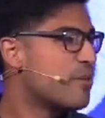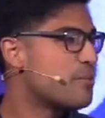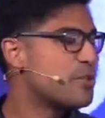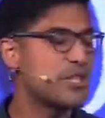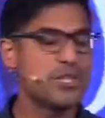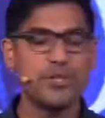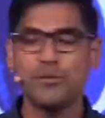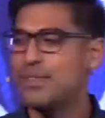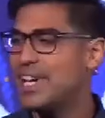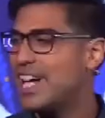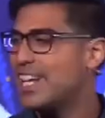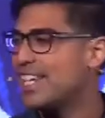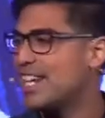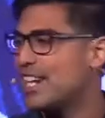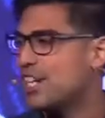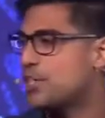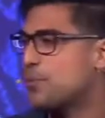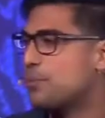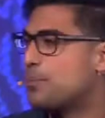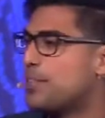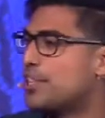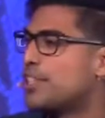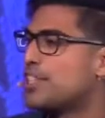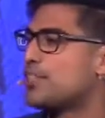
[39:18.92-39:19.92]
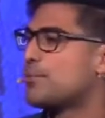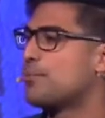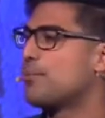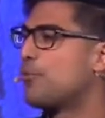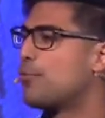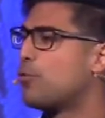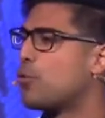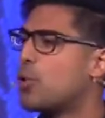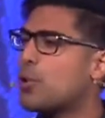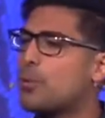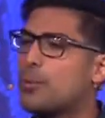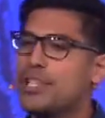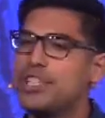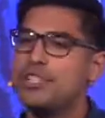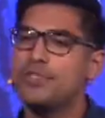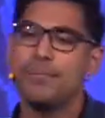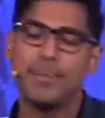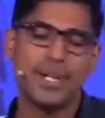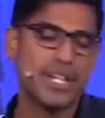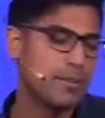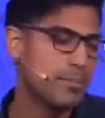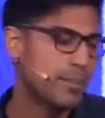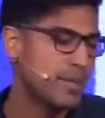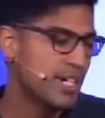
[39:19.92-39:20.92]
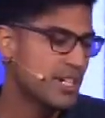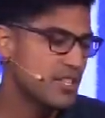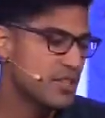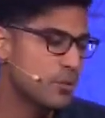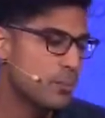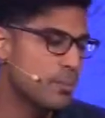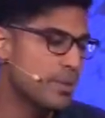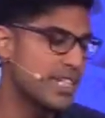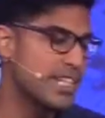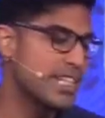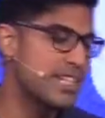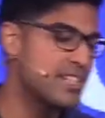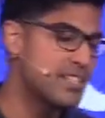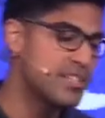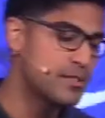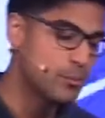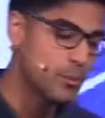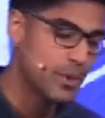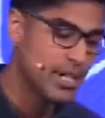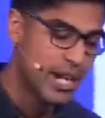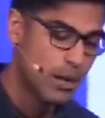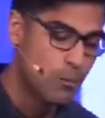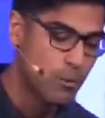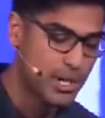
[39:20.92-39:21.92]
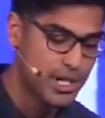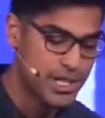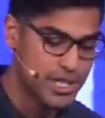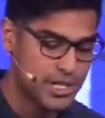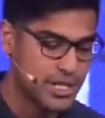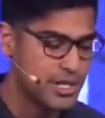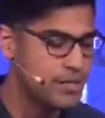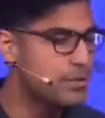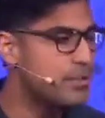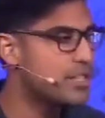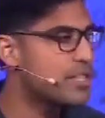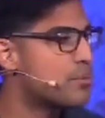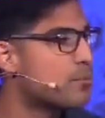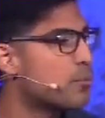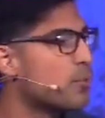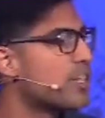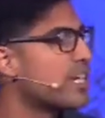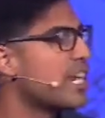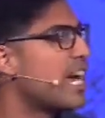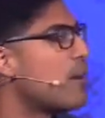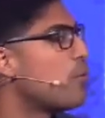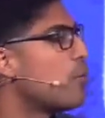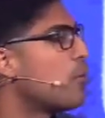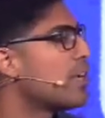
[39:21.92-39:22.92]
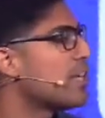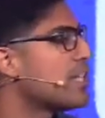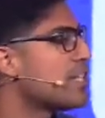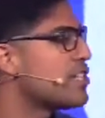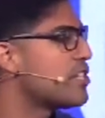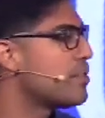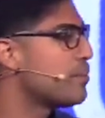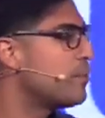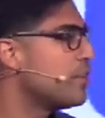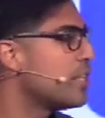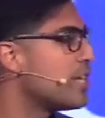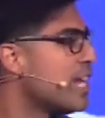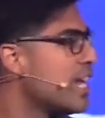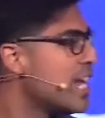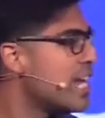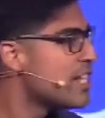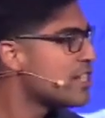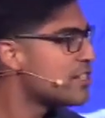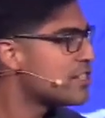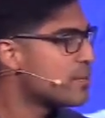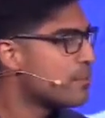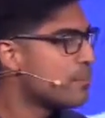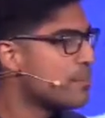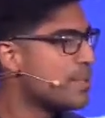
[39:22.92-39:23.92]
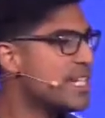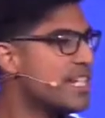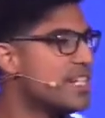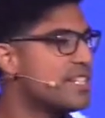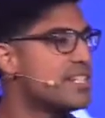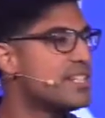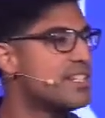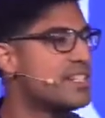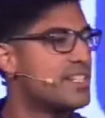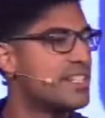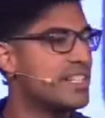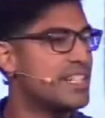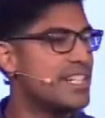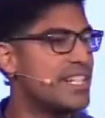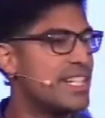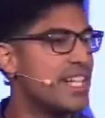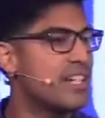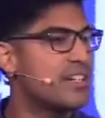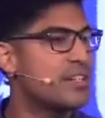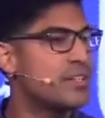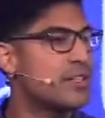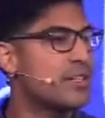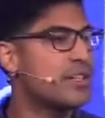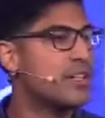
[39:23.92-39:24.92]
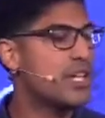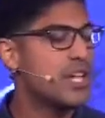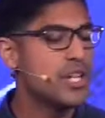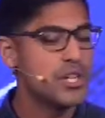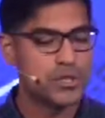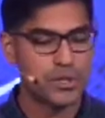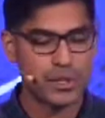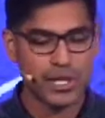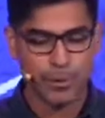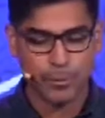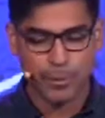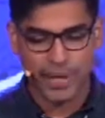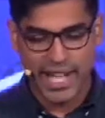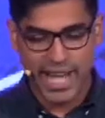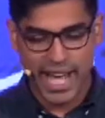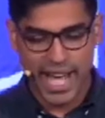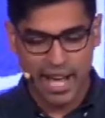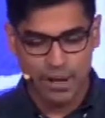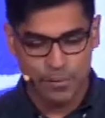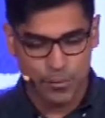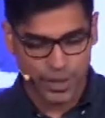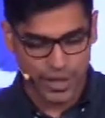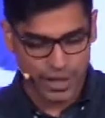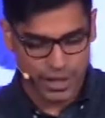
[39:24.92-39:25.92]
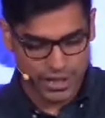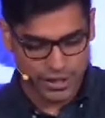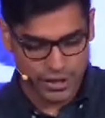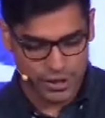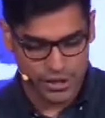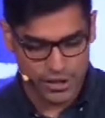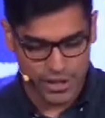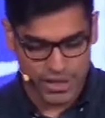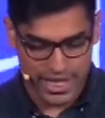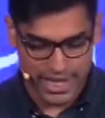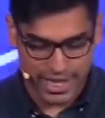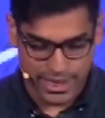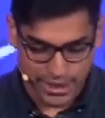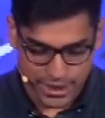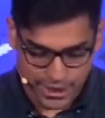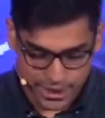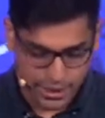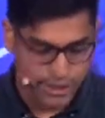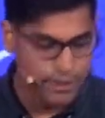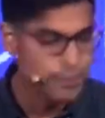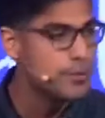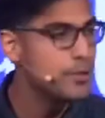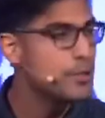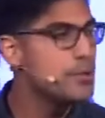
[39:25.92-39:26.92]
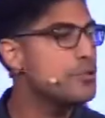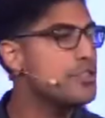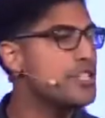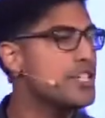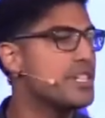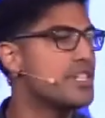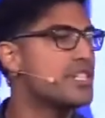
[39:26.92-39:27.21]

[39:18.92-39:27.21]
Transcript: I'm sure you've had that experience before when you've made a puzzle, but this is what I want us to do this morning. I want us to put some pieces together so that we have an understanding of who